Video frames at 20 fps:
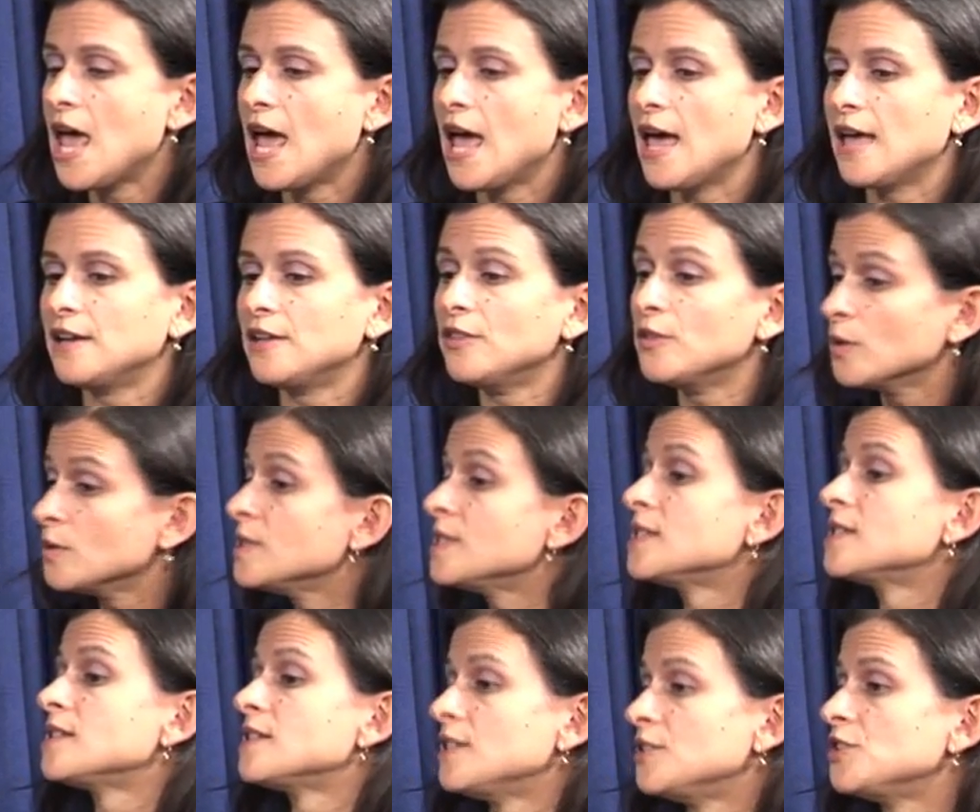And in those
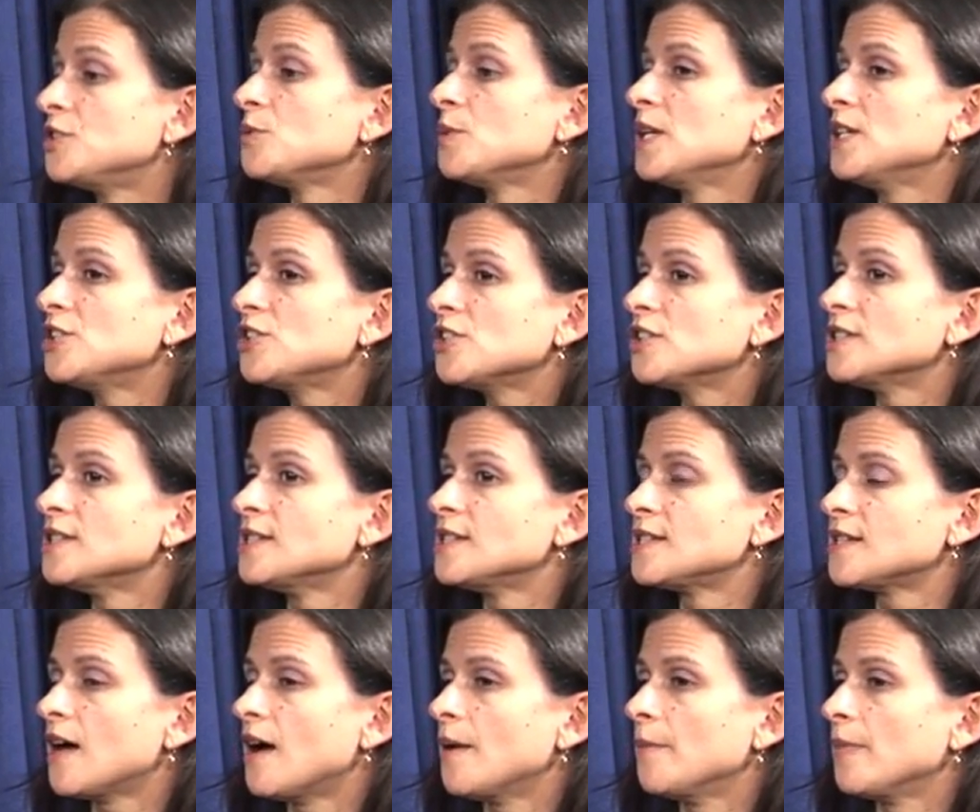situations,
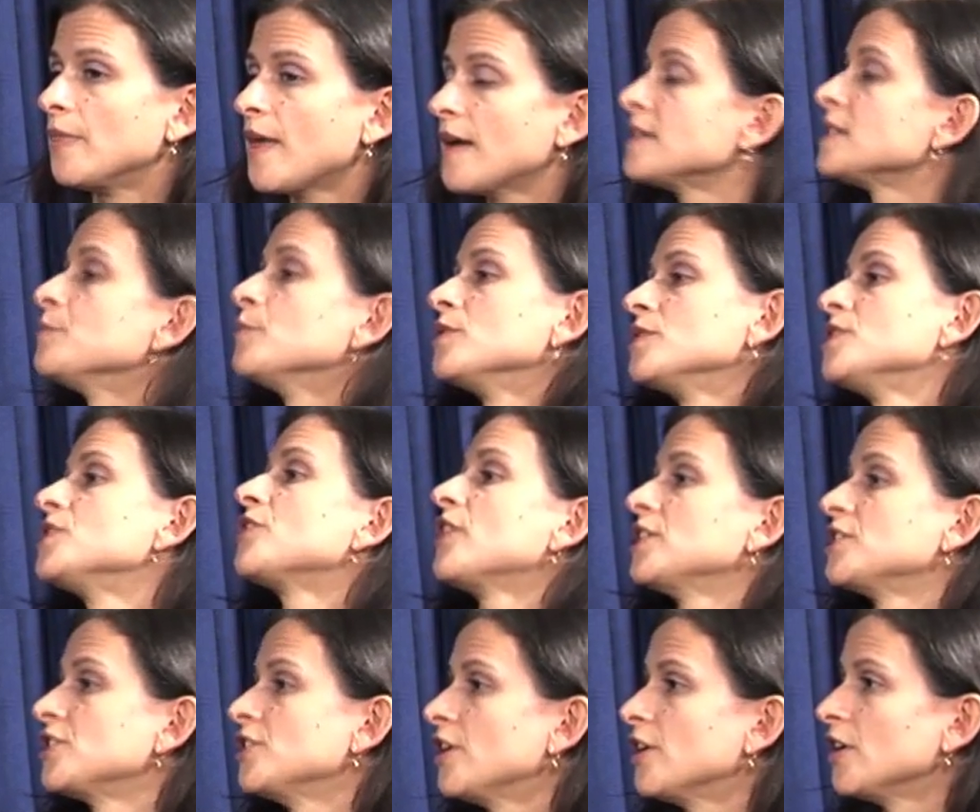um, that's more
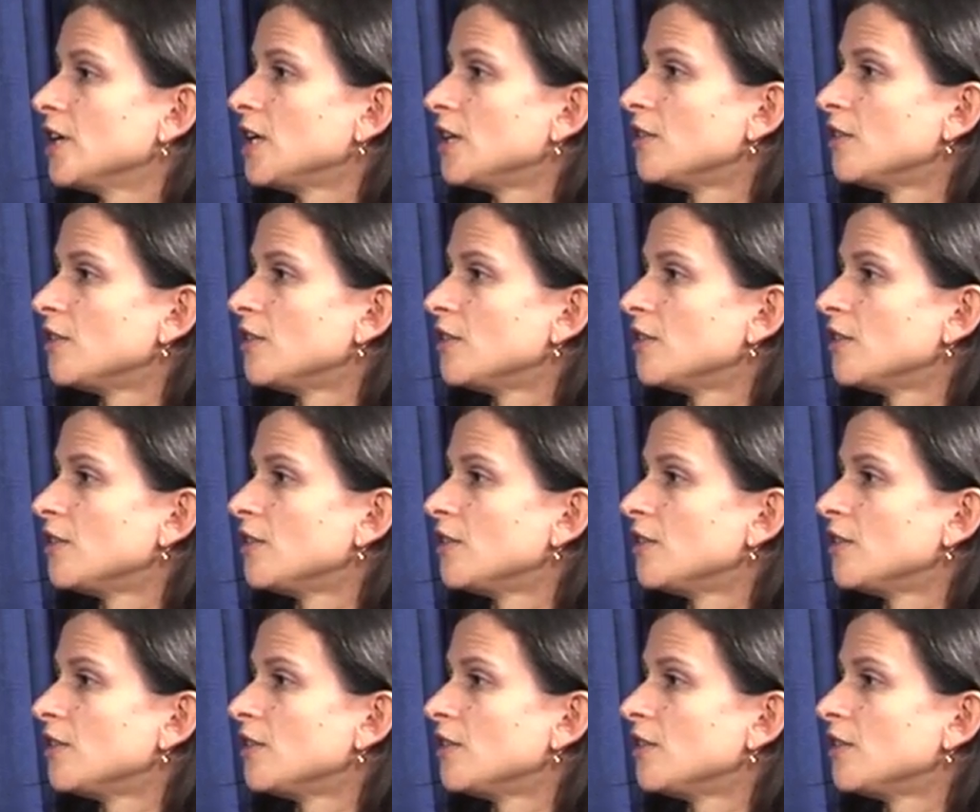discretionary.